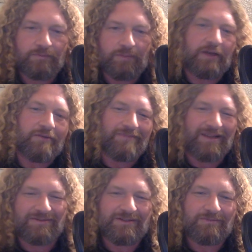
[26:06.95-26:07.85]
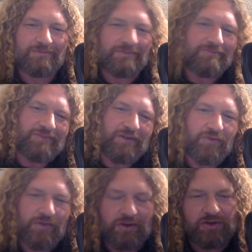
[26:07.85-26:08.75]
But yeah, it's a
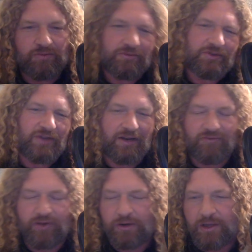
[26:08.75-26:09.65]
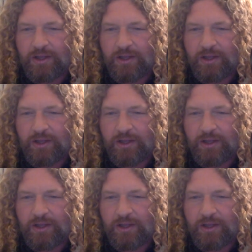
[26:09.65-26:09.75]
different thing to do. It's kind of fun.